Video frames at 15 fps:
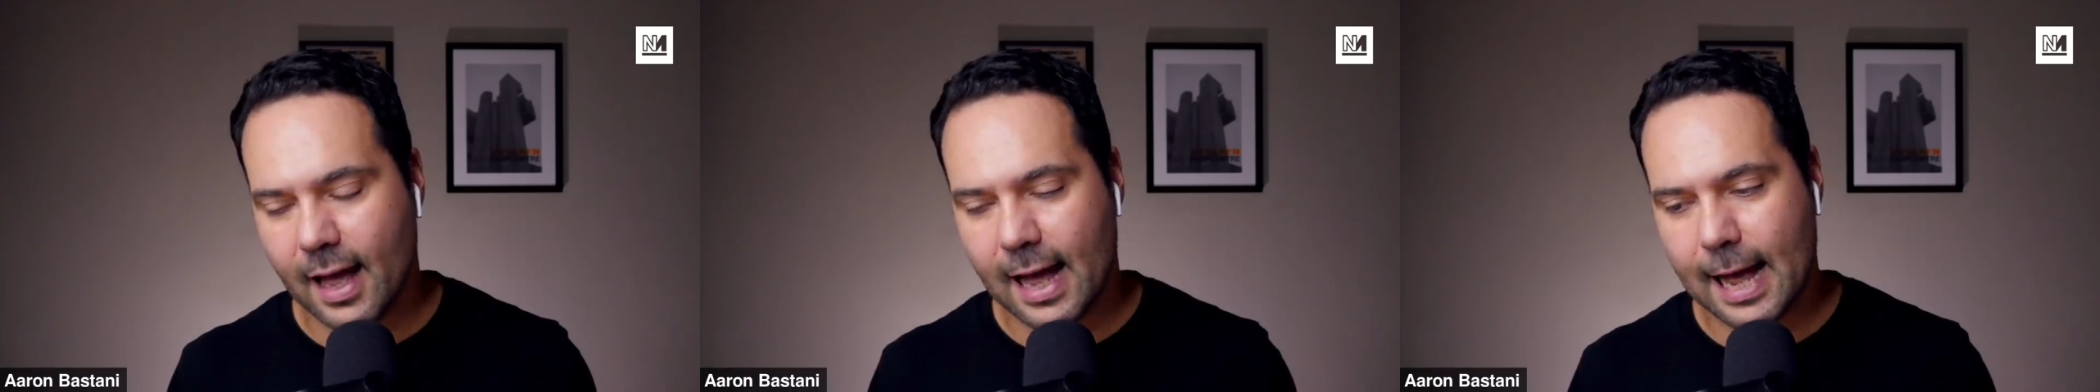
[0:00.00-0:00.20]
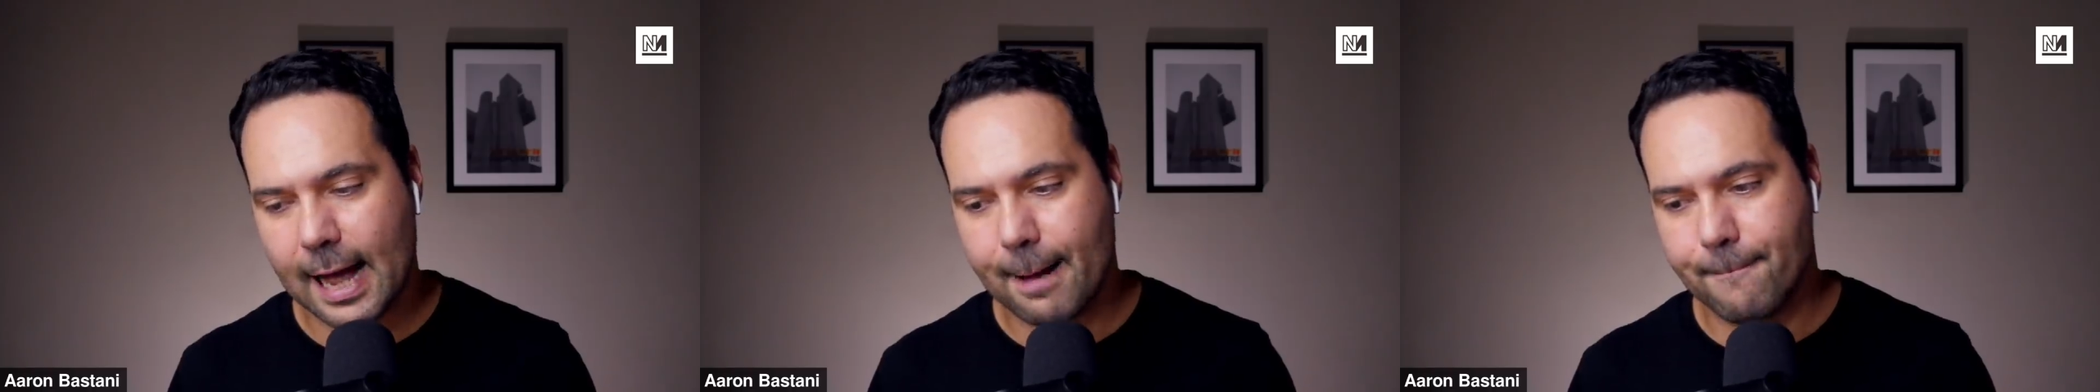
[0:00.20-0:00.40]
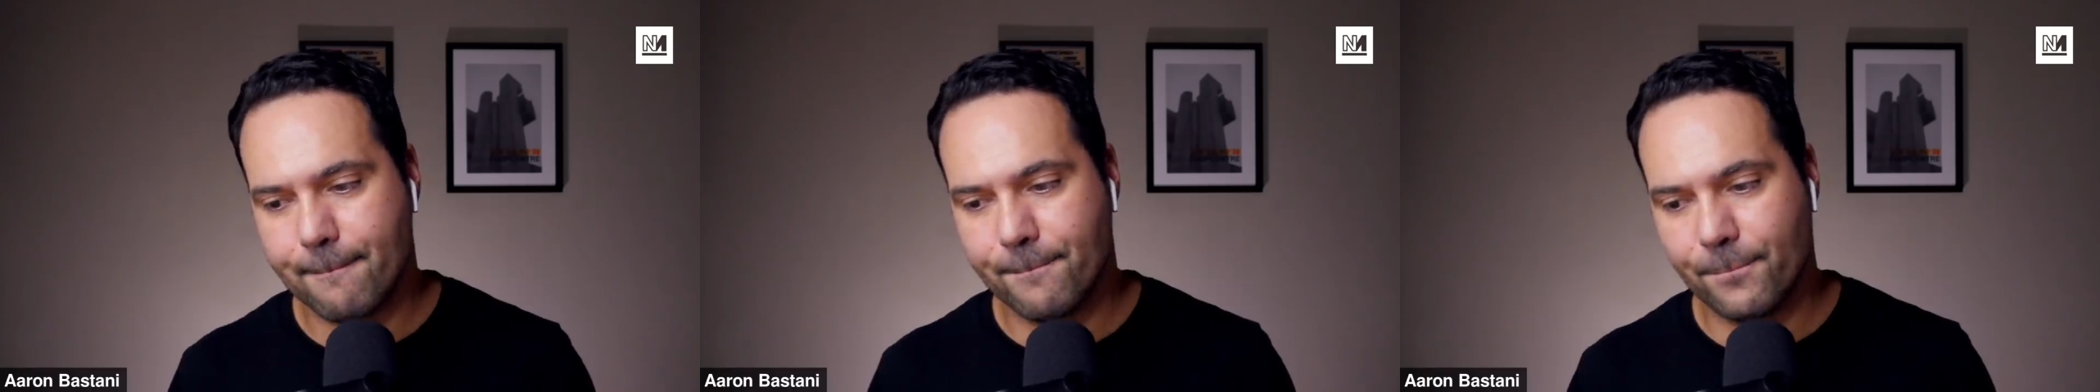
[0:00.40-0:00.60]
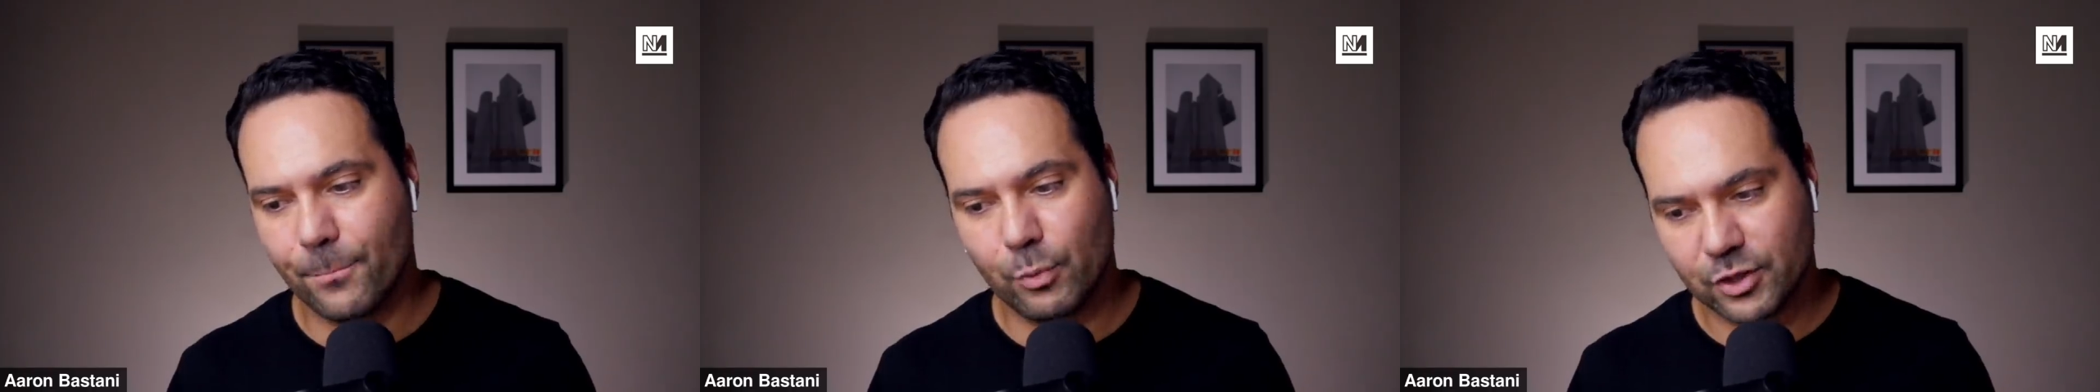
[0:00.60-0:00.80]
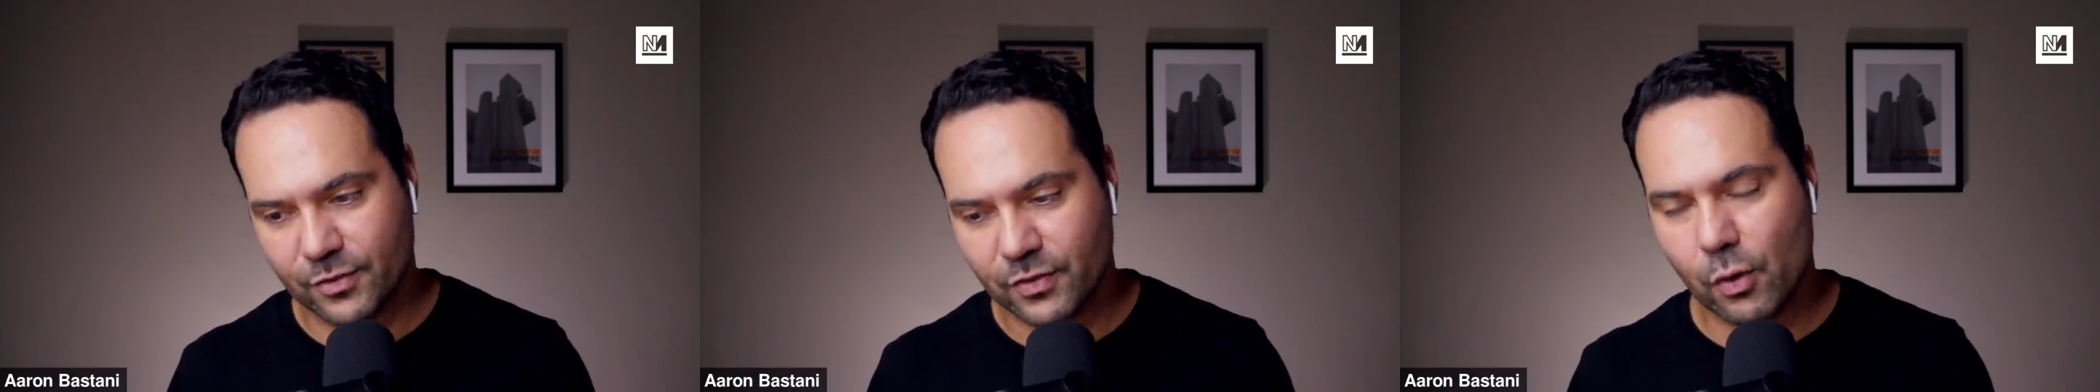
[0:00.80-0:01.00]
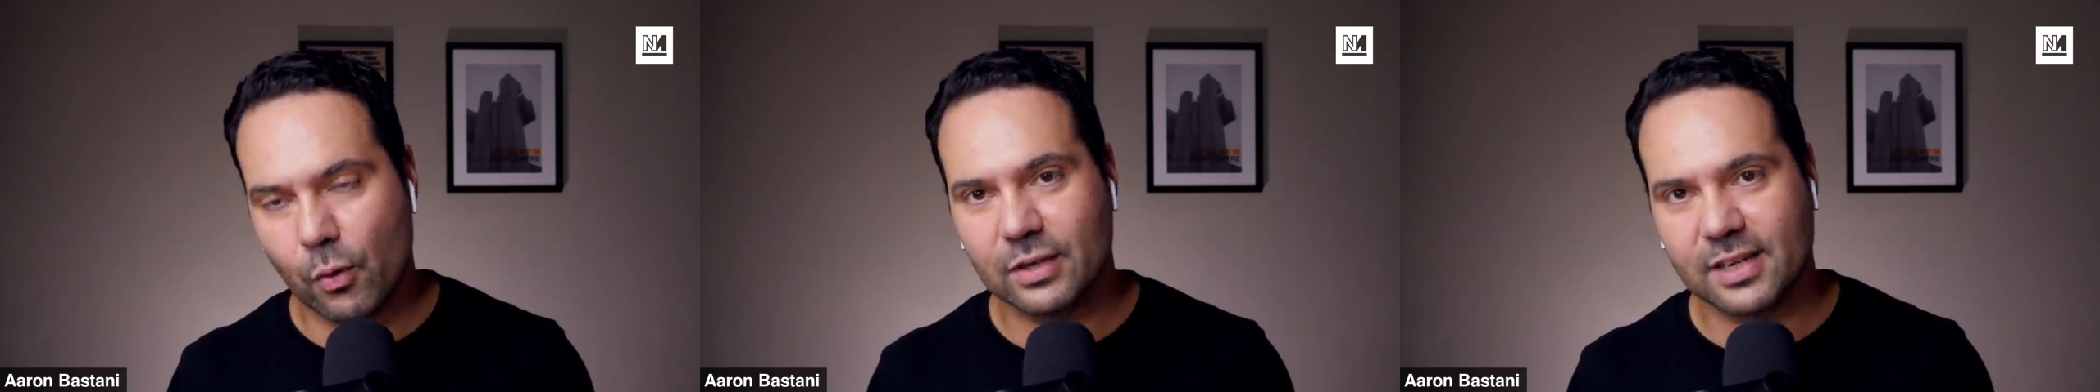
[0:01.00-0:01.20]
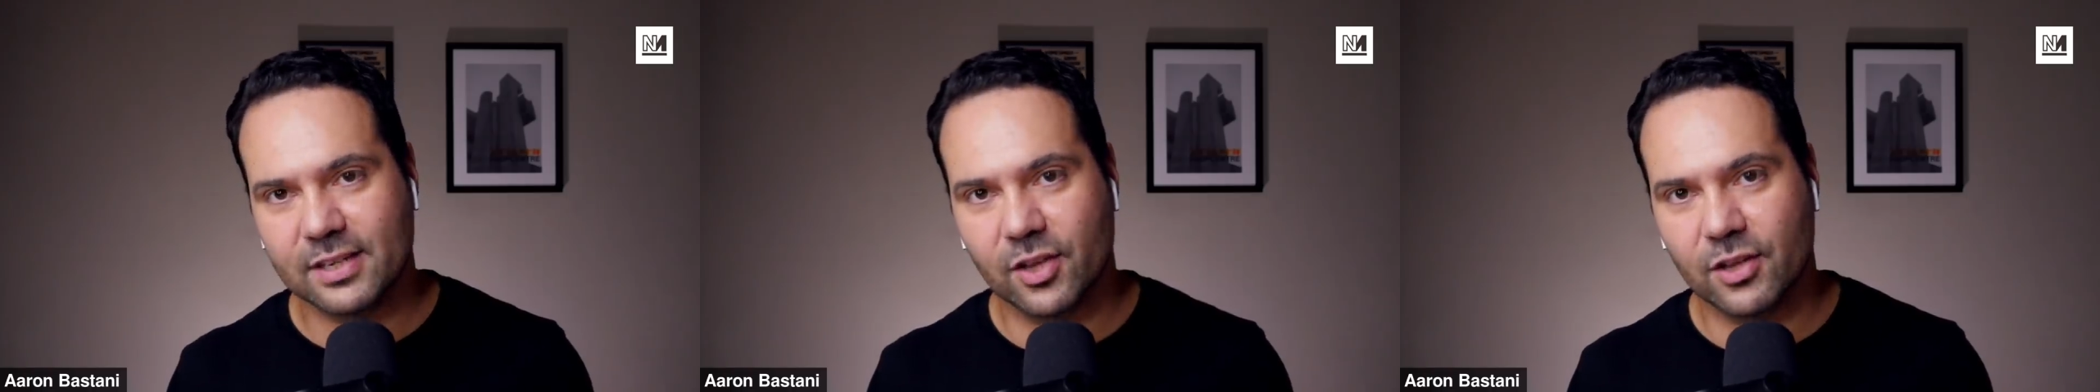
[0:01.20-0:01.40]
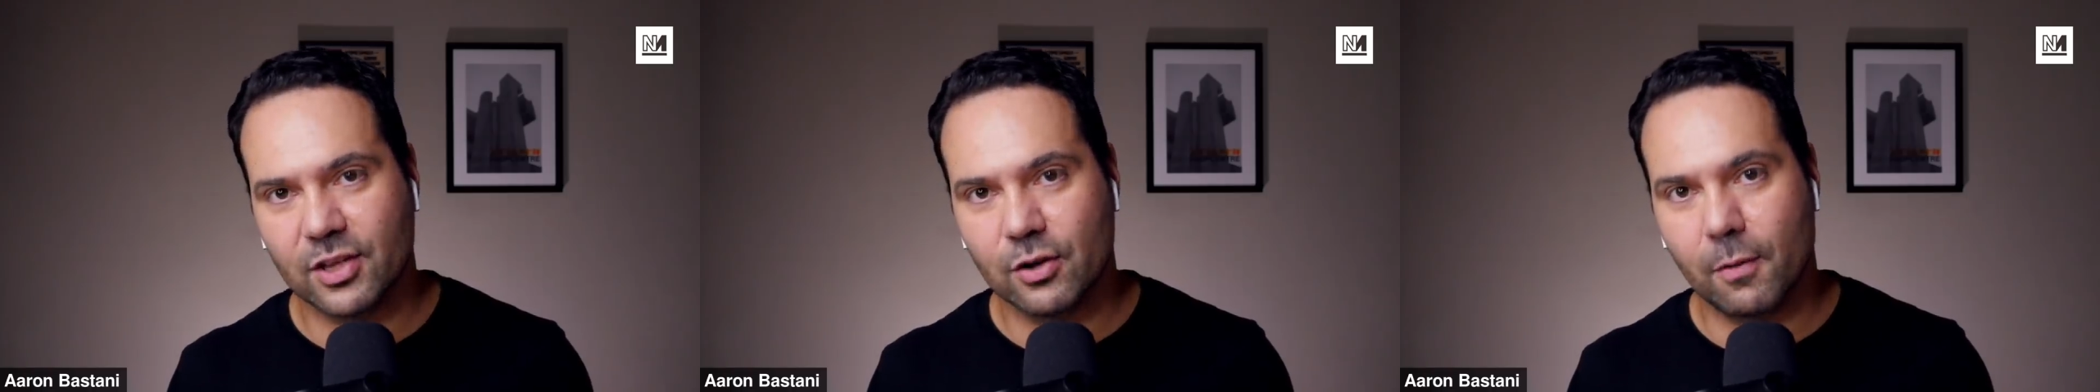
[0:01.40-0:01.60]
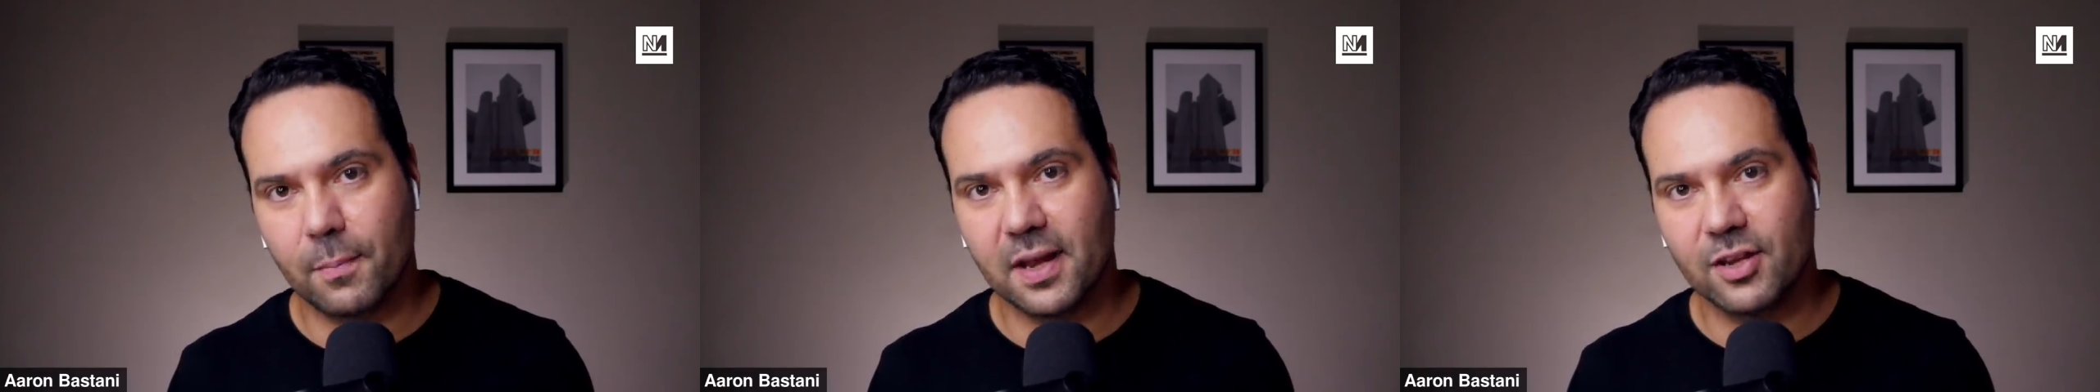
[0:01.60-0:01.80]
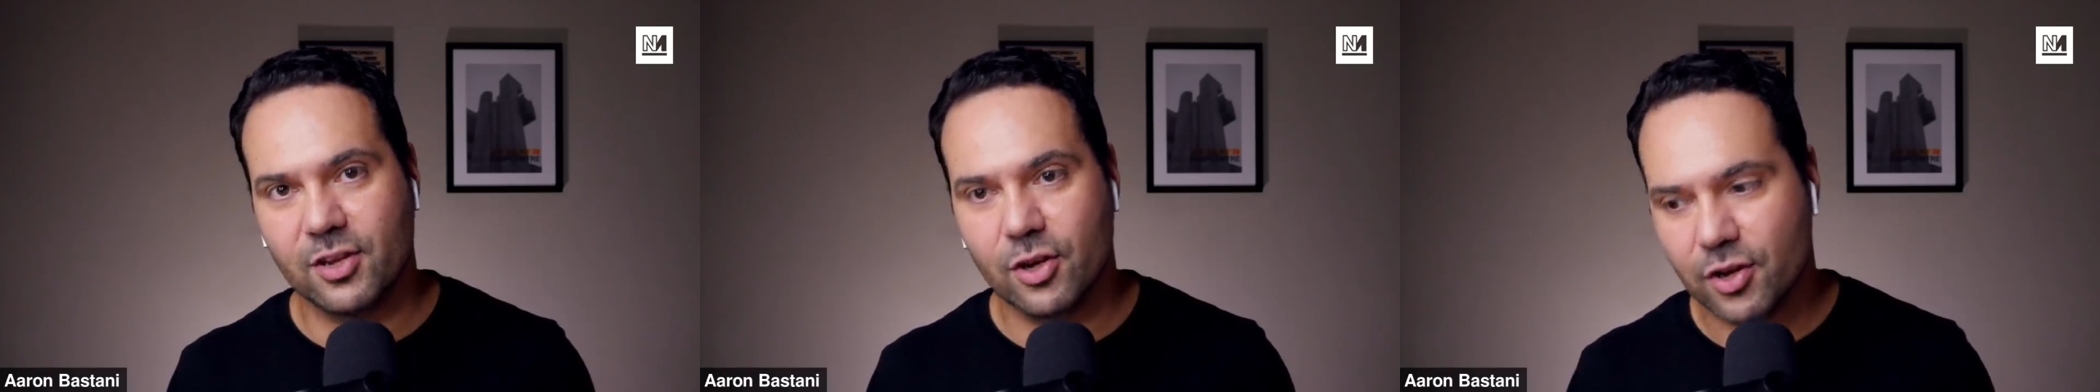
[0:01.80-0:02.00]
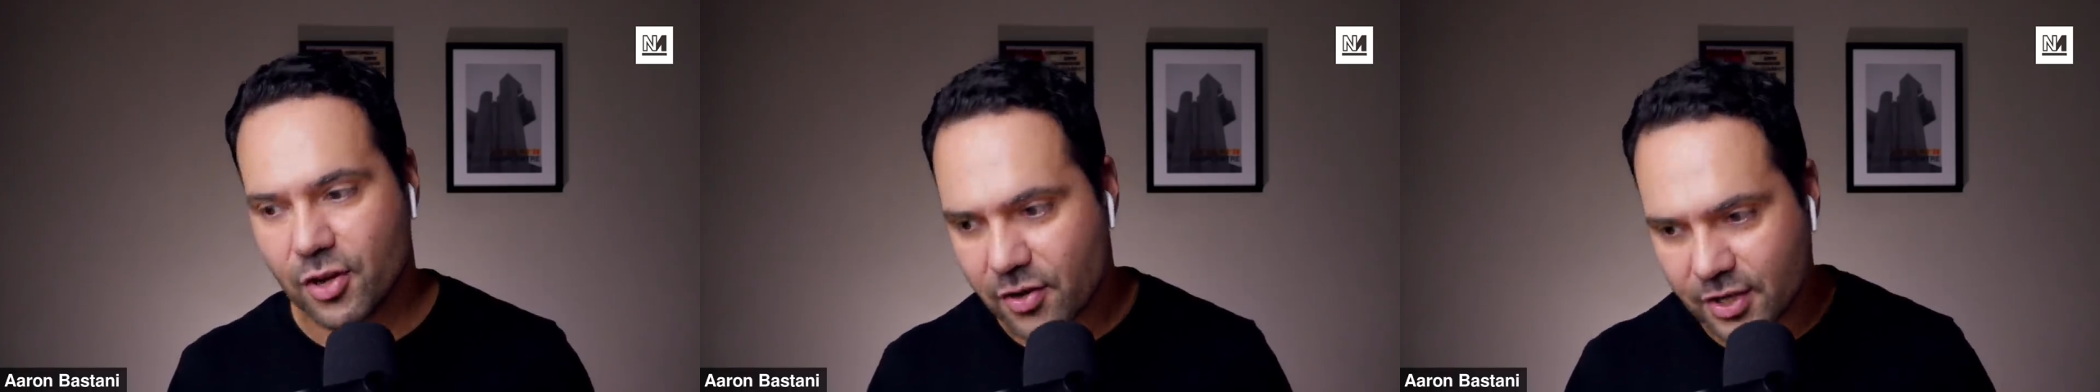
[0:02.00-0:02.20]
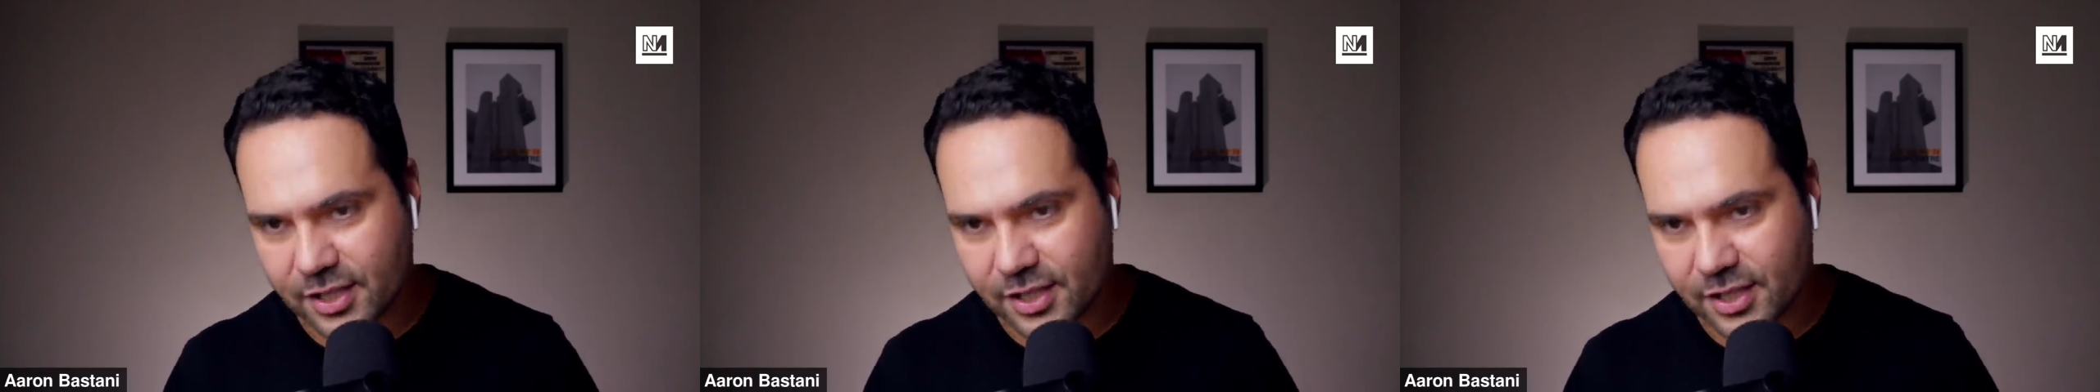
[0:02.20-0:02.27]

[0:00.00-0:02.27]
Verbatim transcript: Um, was, of course, outside the European Union.